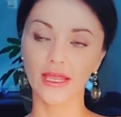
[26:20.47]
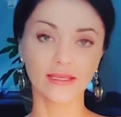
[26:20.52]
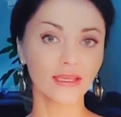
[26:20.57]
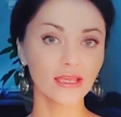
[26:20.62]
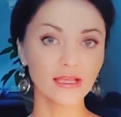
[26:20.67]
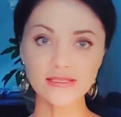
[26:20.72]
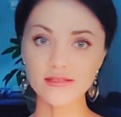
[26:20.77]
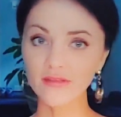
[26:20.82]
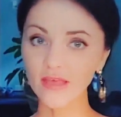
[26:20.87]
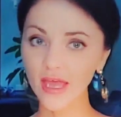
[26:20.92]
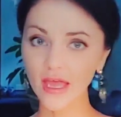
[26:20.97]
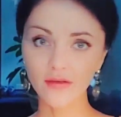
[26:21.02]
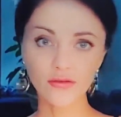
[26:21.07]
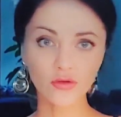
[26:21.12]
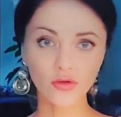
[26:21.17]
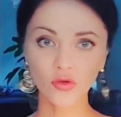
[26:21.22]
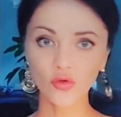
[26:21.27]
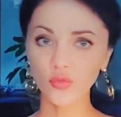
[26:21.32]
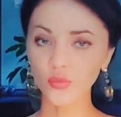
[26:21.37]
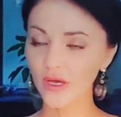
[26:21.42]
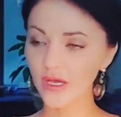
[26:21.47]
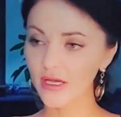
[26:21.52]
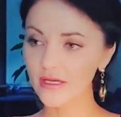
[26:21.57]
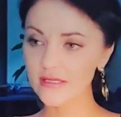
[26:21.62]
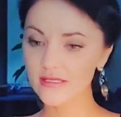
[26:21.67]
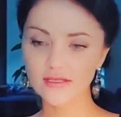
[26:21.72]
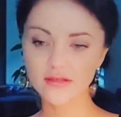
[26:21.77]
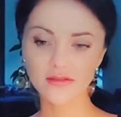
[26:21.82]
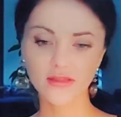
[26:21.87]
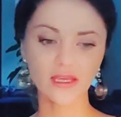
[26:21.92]
Yes, they have
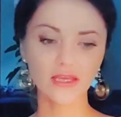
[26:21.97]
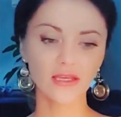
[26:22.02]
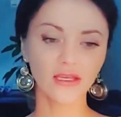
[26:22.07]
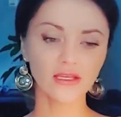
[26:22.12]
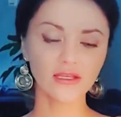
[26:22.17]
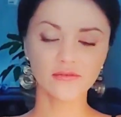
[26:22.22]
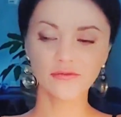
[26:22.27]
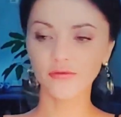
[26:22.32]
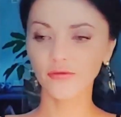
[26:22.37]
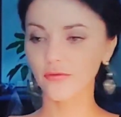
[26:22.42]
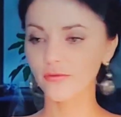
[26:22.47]
rollbacks, they, they eat